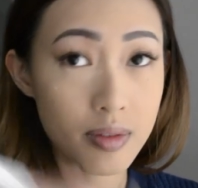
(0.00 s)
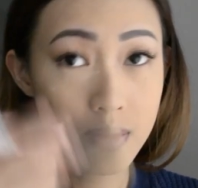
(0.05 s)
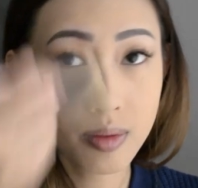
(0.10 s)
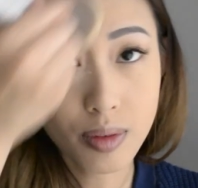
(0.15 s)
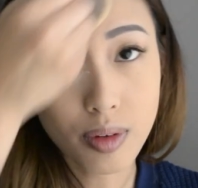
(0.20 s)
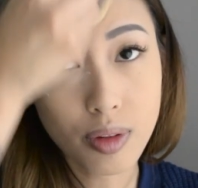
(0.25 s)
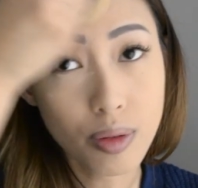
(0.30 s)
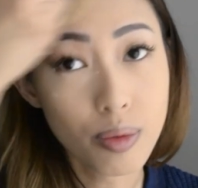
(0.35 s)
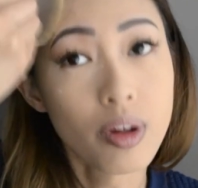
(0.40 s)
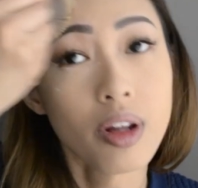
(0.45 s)

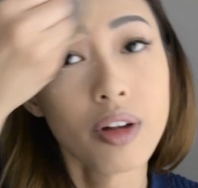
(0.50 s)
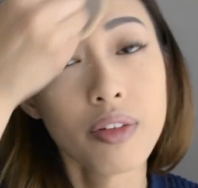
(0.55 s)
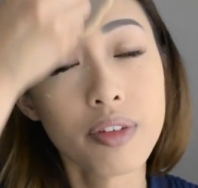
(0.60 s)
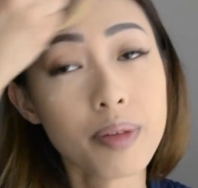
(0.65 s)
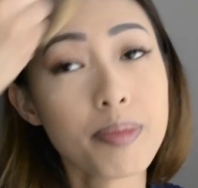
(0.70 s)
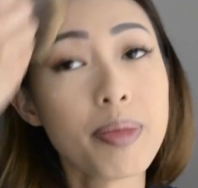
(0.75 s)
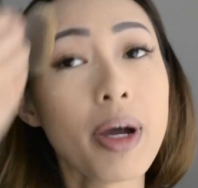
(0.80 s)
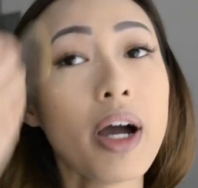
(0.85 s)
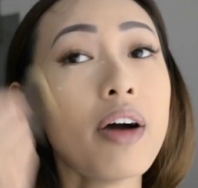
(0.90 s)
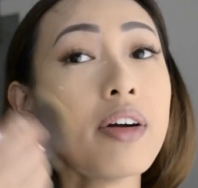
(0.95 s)
with
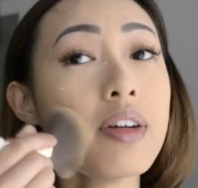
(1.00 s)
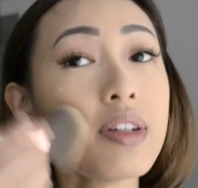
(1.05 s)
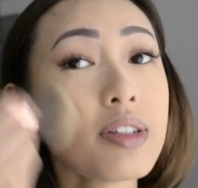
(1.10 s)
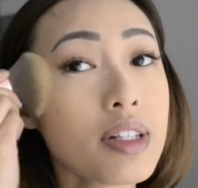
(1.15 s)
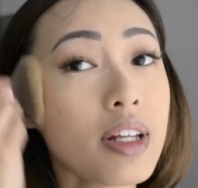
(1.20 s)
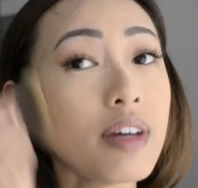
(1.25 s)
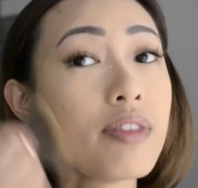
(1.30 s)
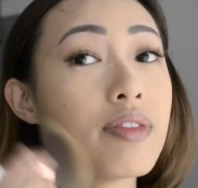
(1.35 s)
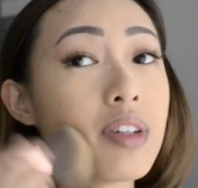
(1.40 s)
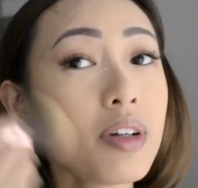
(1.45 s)
whatever
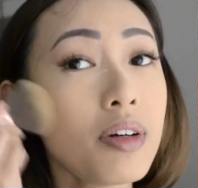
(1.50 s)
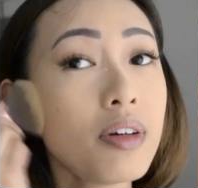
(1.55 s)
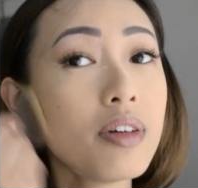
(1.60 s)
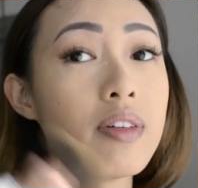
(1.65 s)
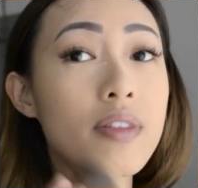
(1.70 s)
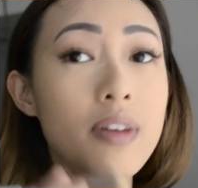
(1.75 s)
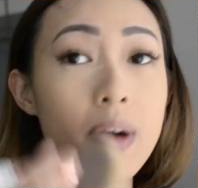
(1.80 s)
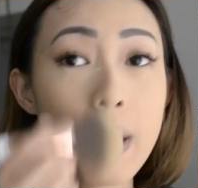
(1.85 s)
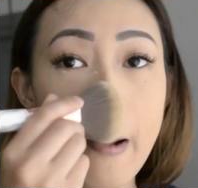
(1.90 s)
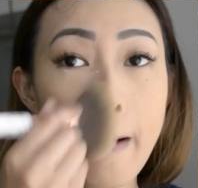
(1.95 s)
powder's left
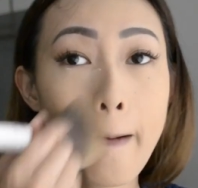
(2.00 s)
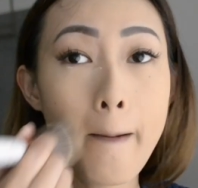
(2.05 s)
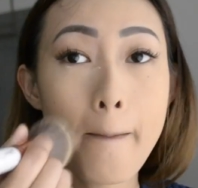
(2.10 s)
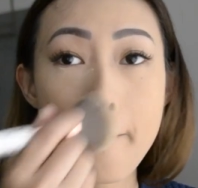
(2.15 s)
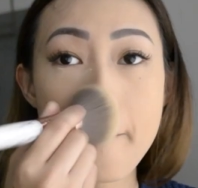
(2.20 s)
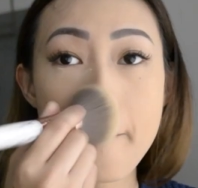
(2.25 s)
over.